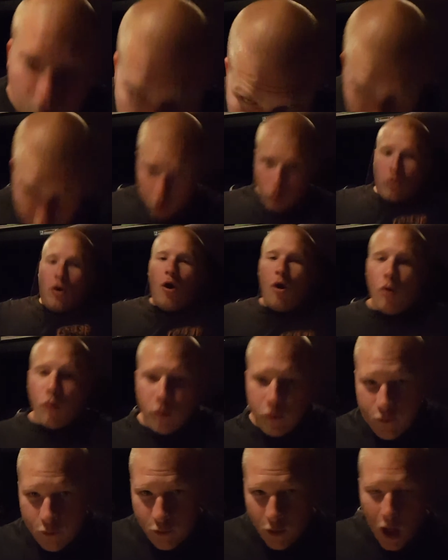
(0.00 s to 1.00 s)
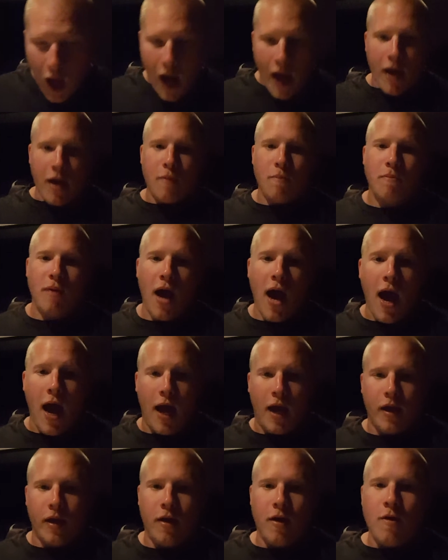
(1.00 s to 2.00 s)
and you go flying
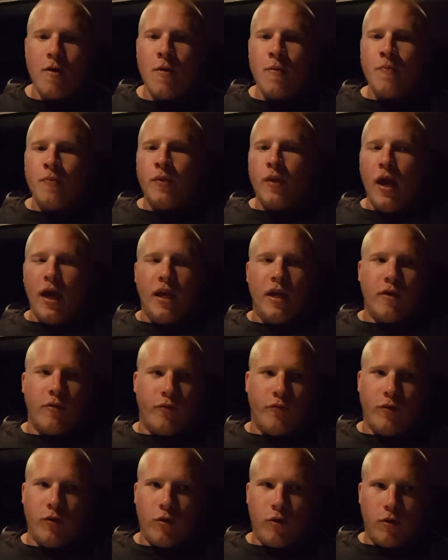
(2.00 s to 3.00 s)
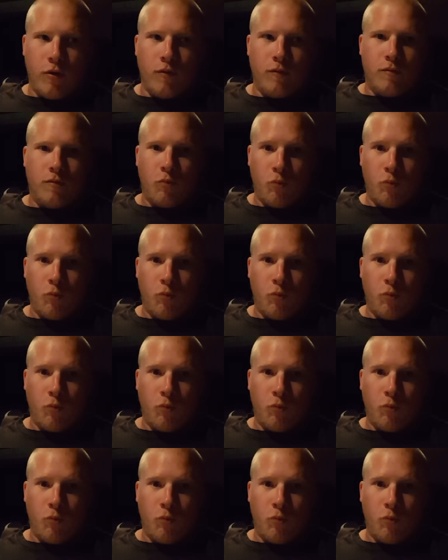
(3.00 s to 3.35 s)
back, and if you